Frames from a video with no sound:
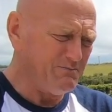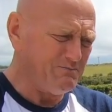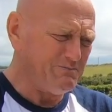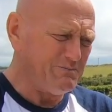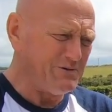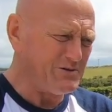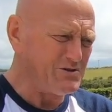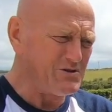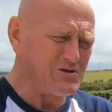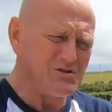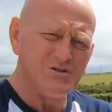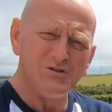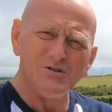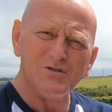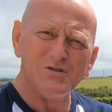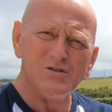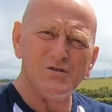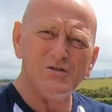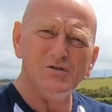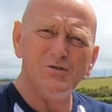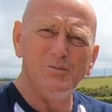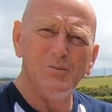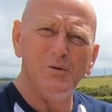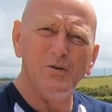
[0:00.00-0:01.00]
but just not
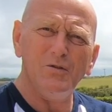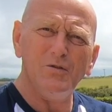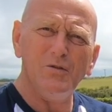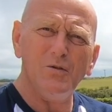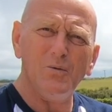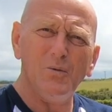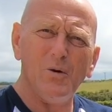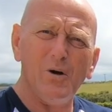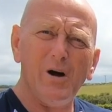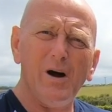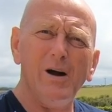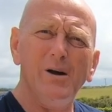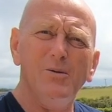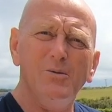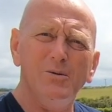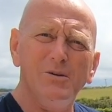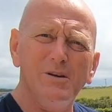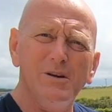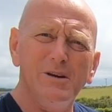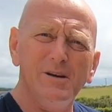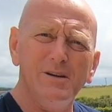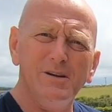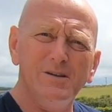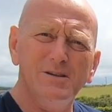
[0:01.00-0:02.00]
suitable for what I would
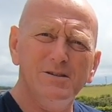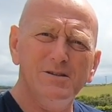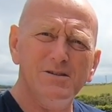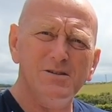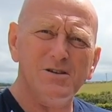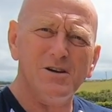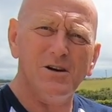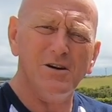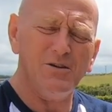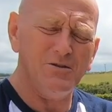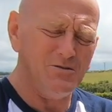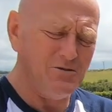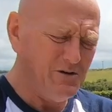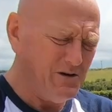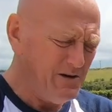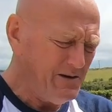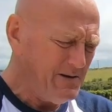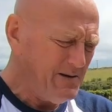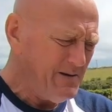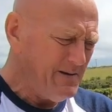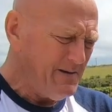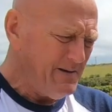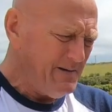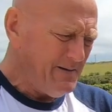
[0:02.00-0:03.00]
need. Yeah. So,
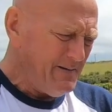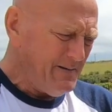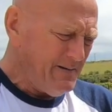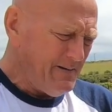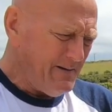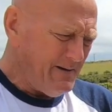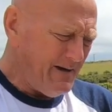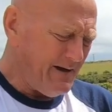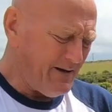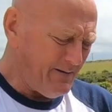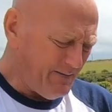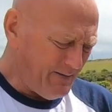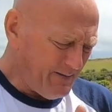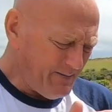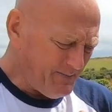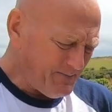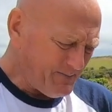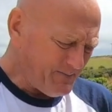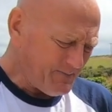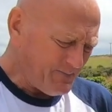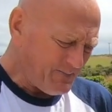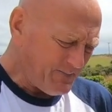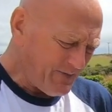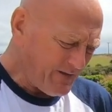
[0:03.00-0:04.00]
anyway,
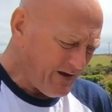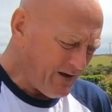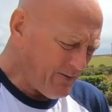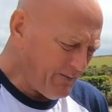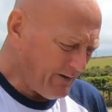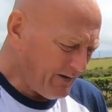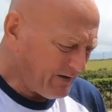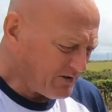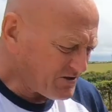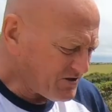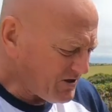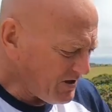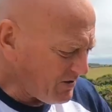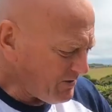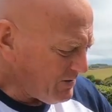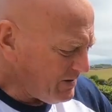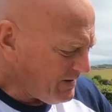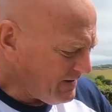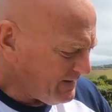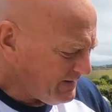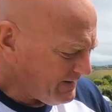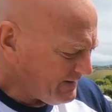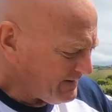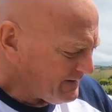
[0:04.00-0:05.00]
there we go. So,
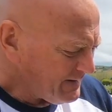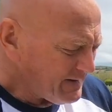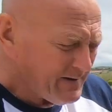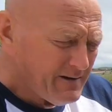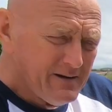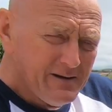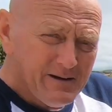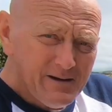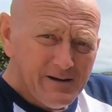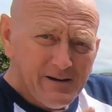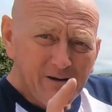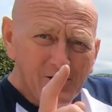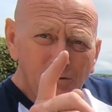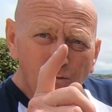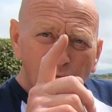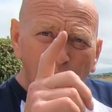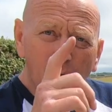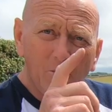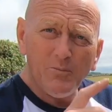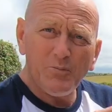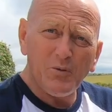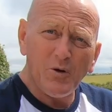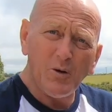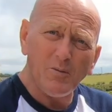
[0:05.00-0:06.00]

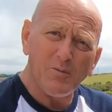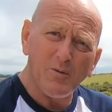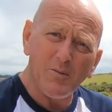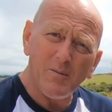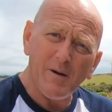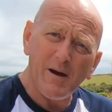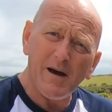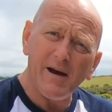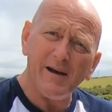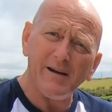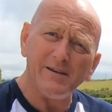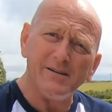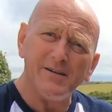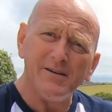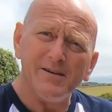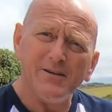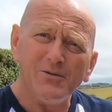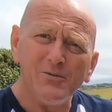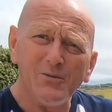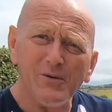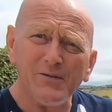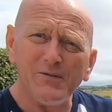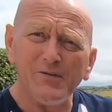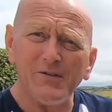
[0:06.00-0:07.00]
one problem I had
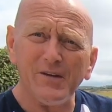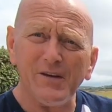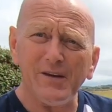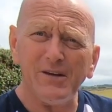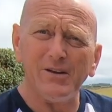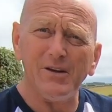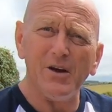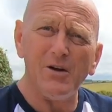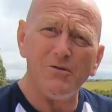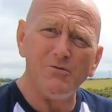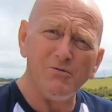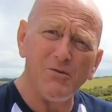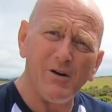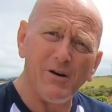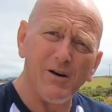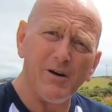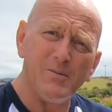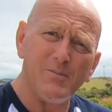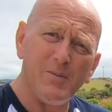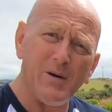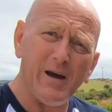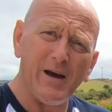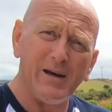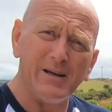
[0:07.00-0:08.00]
with the Lone
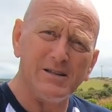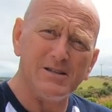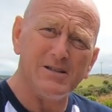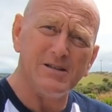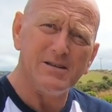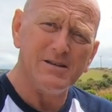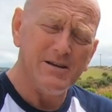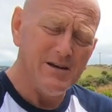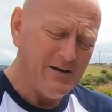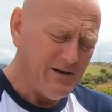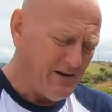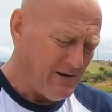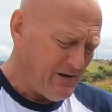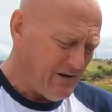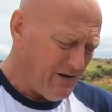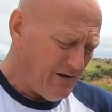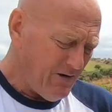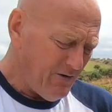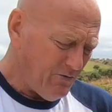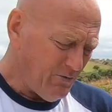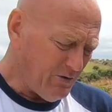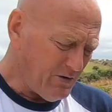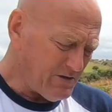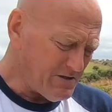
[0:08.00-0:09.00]
Rider bags yeah.
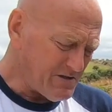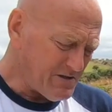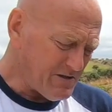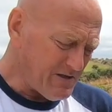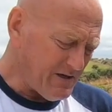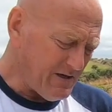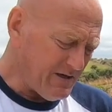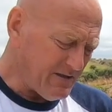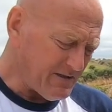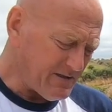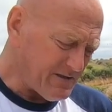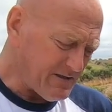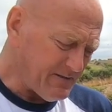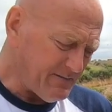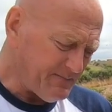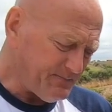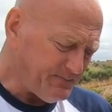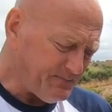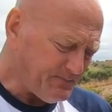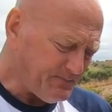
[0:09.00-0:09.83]
was that